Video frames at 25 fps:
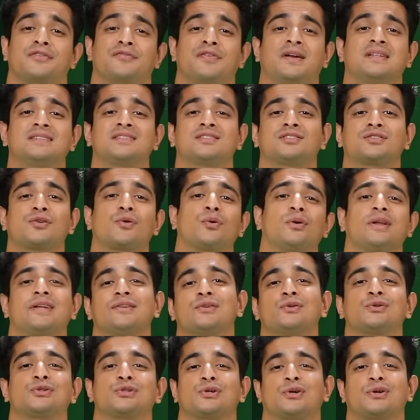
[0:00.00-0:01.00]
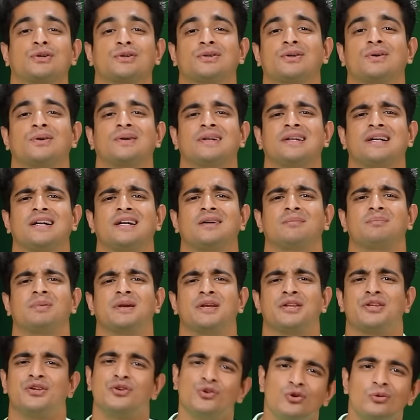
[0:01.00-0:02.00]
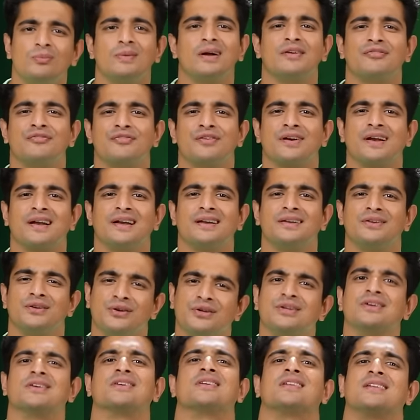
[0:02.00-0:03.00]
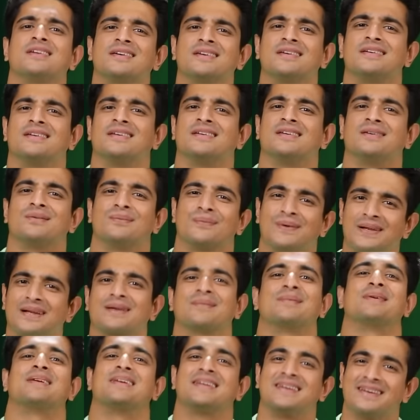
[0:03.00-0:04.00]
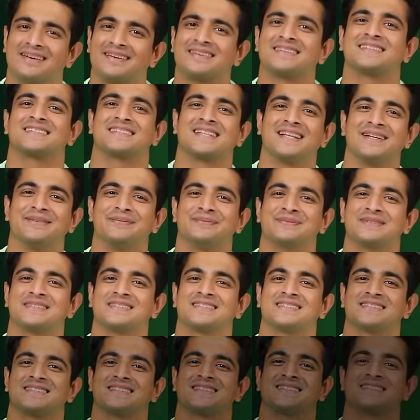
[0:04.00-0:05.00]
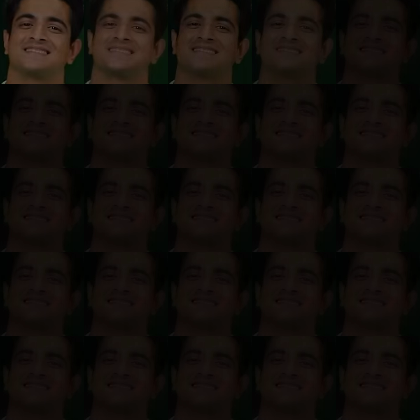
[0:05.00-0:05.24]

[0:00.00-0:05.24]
Your friends are scrolling through short content, but you, my friend, you're here to learn. Welcome to TRS Clips.